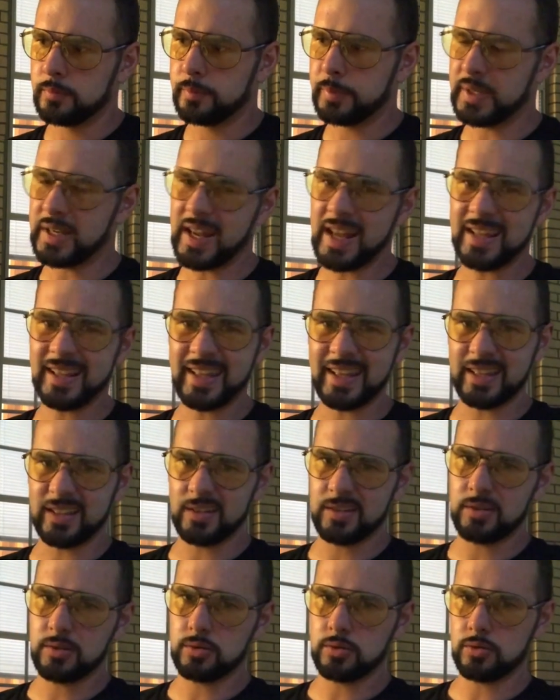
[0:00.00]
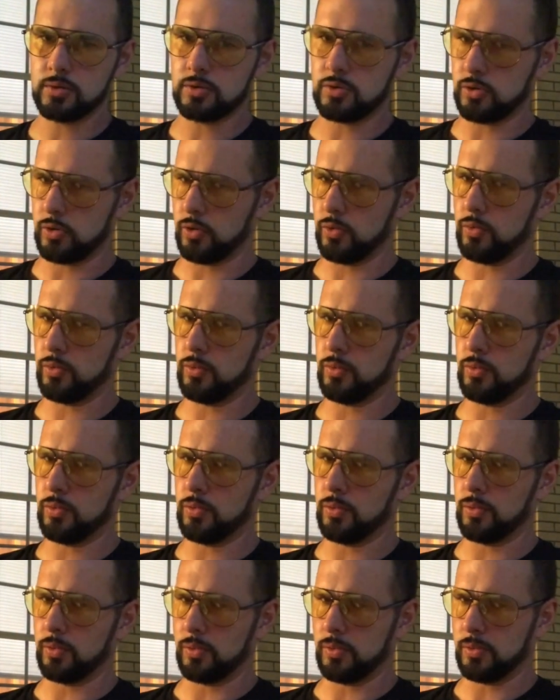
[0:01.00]
but not like
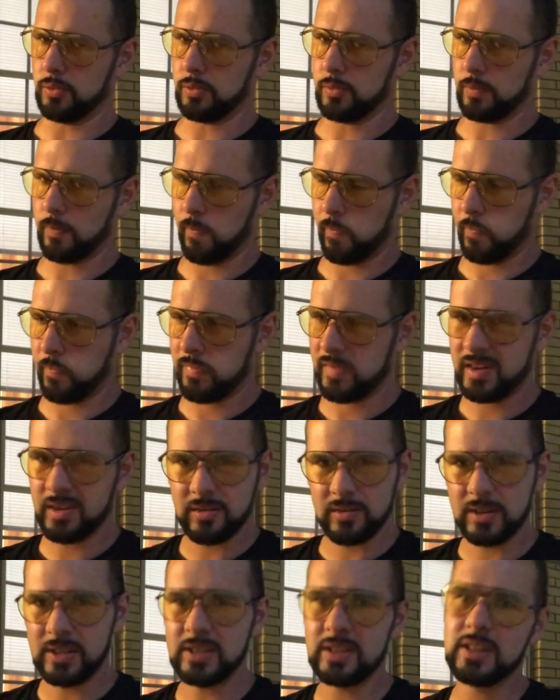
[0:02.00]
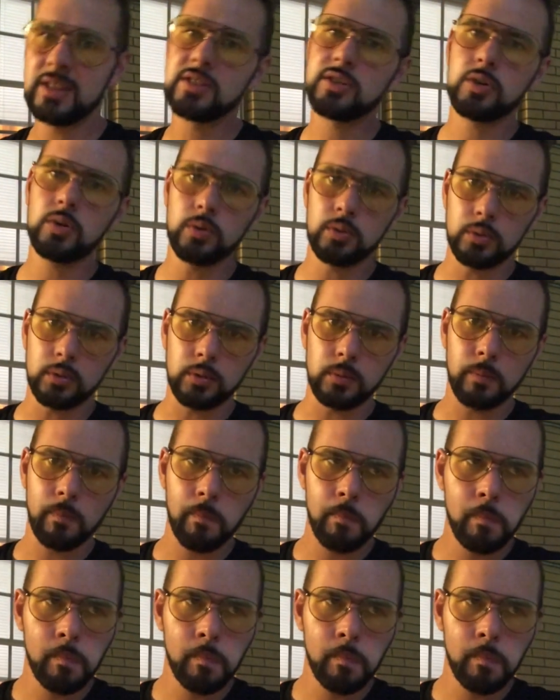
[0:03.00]
cool. You know, he's cool.